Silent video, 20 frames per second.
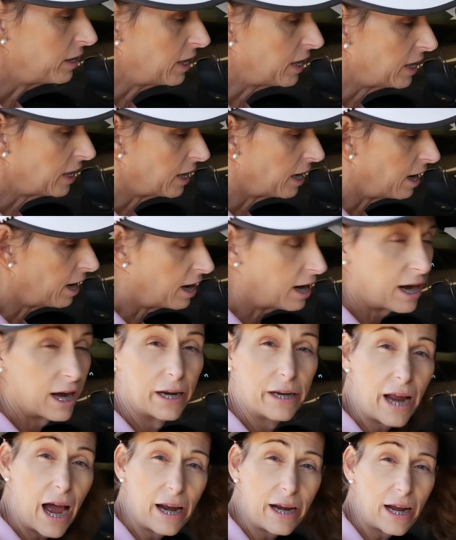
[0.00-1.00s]
the
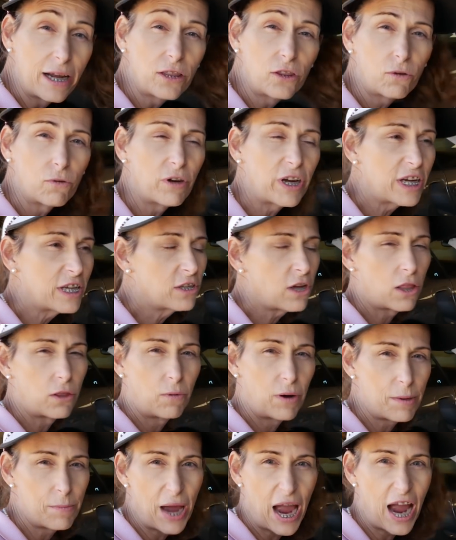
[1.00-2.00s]
993s all the
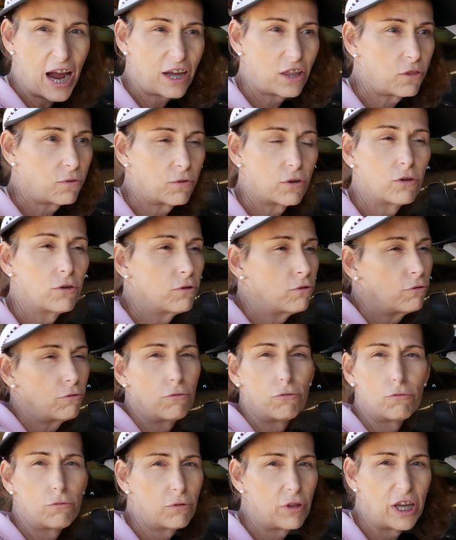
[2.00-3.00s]
way back
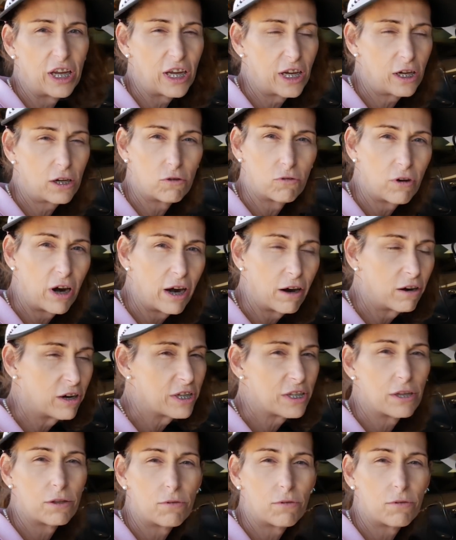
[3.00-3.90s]
through the Carreras,